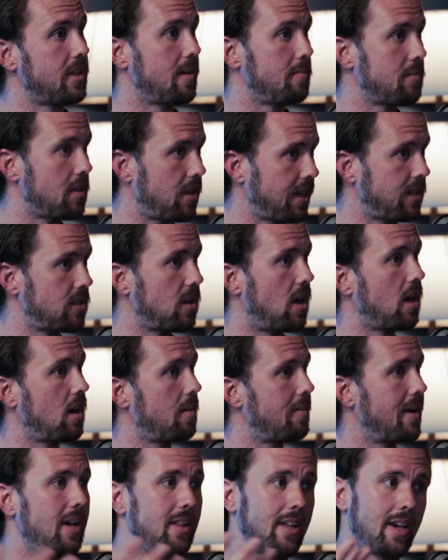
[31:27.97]
them to like talk
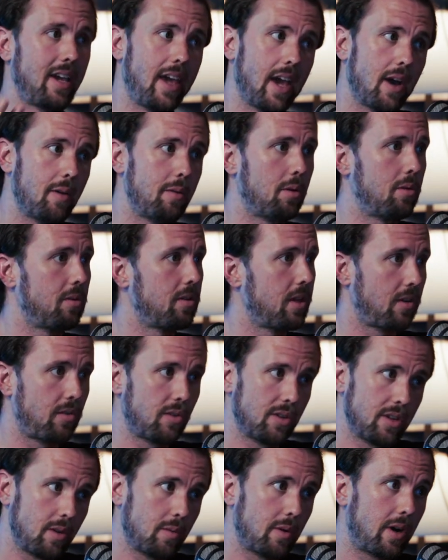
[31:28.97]
about like, yeah, we were like
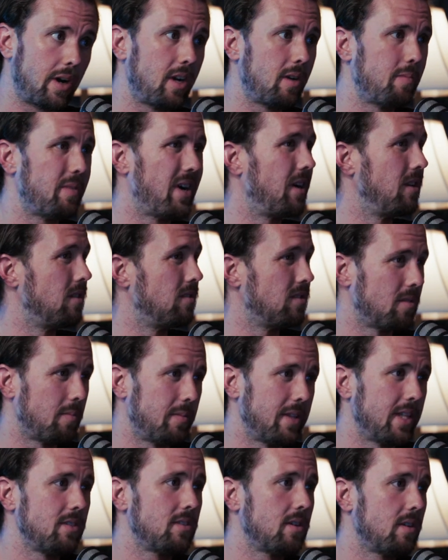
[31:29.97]
really worried about you, and some
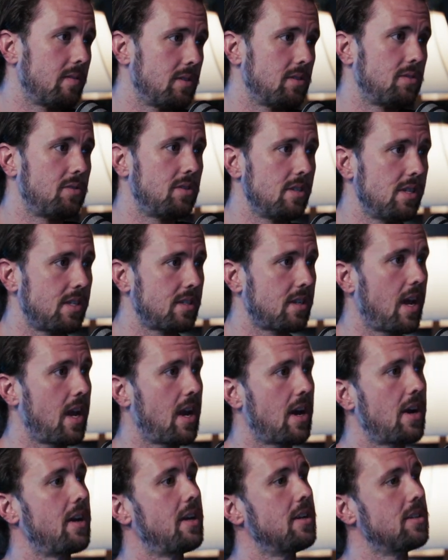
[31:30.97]
of that stuff was really
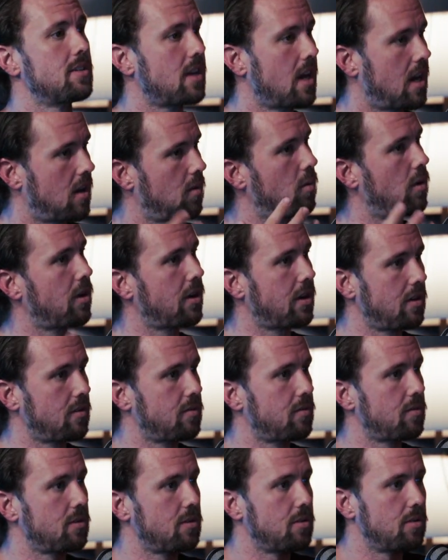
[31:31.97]
scary, and just kind of working
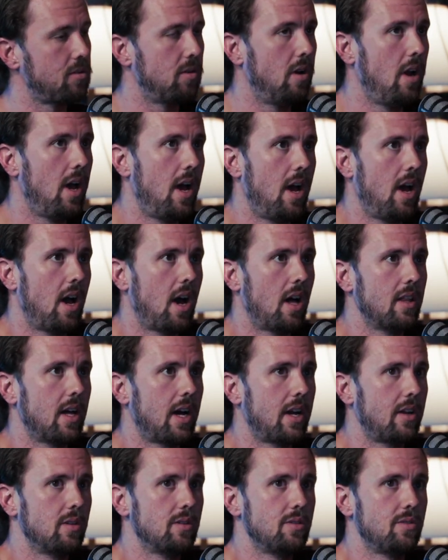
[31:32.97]
through a
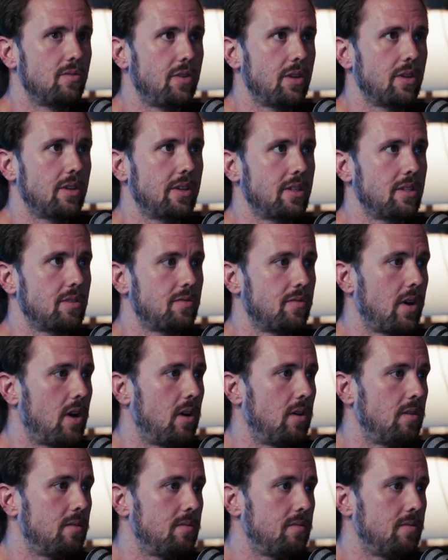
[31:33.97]
lot of those feelings
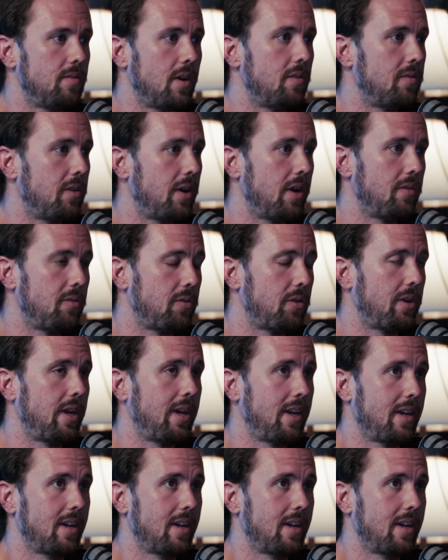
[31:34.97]
felt very freeing.